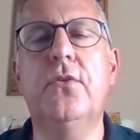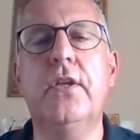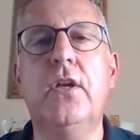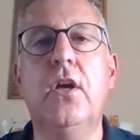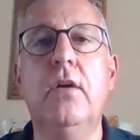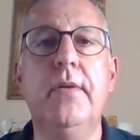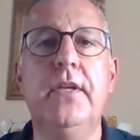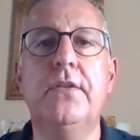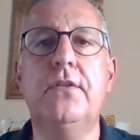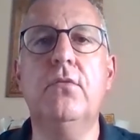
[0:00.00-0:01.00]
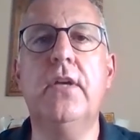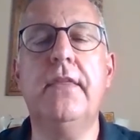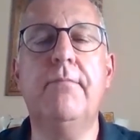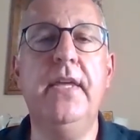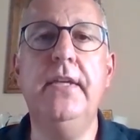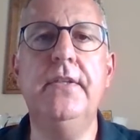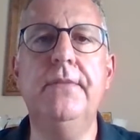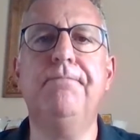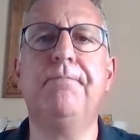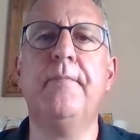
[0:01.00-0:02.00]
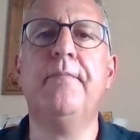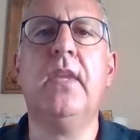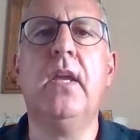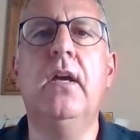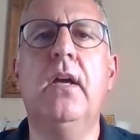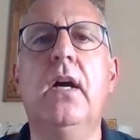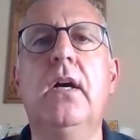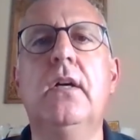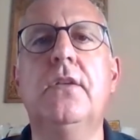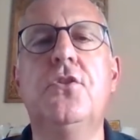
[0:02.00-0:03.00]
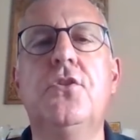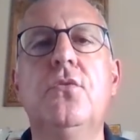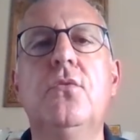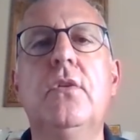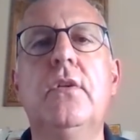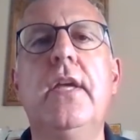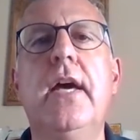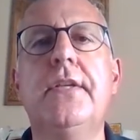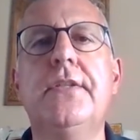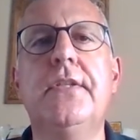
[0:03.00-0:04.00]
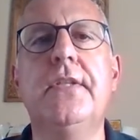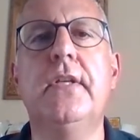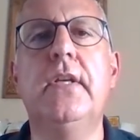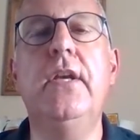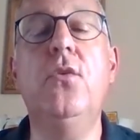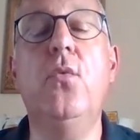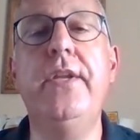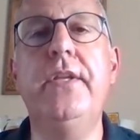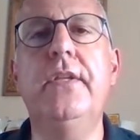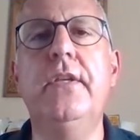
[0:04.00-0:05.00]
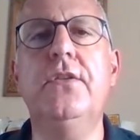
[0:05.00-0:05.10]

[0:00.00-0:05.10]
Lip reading: for the companies to get paid, to get liquidity,